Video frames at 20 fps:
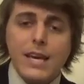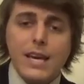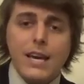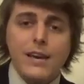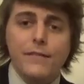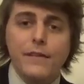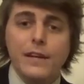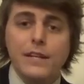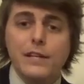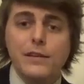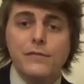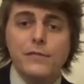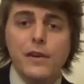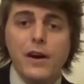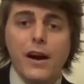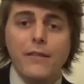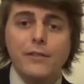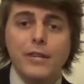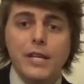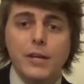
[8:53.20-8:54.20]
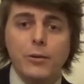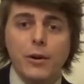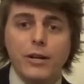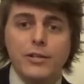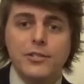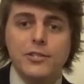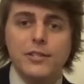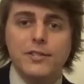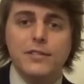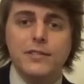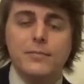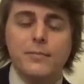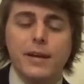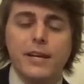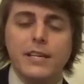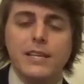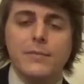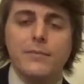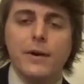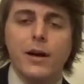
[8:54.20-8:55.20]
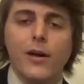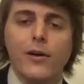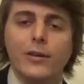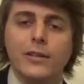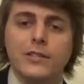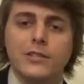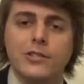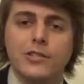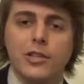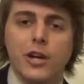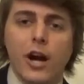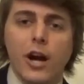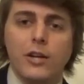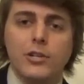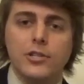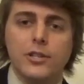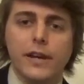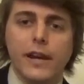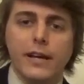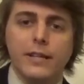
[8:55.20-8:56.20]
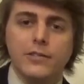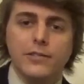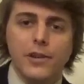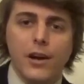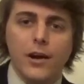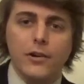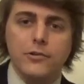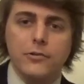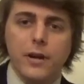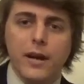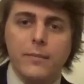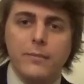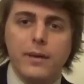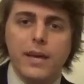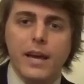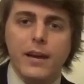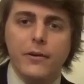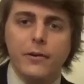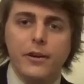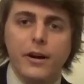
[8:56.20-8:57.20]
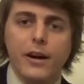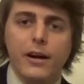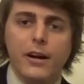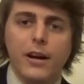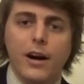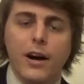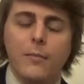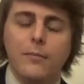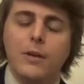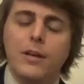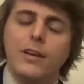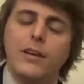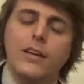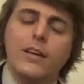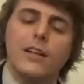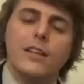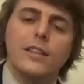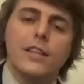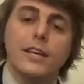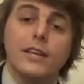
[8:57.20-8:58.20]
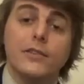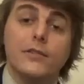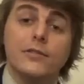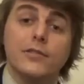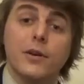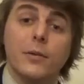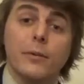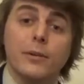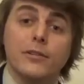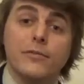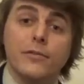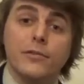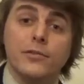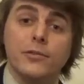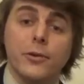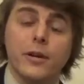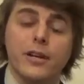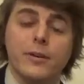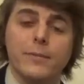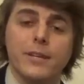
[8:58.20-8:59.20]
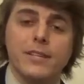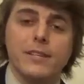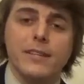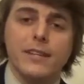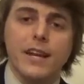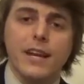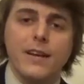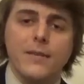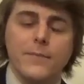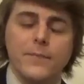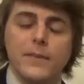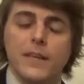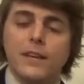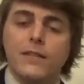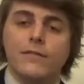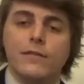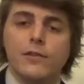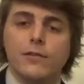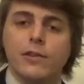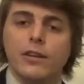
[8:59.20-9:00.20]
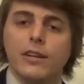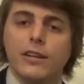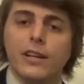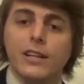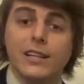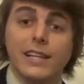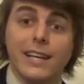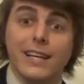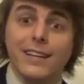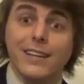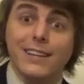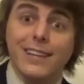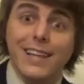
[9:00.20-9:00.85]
If any of you have any questions, my email is josh@joshwrightpiano.com. Thank you so much for joining me today. If you can click the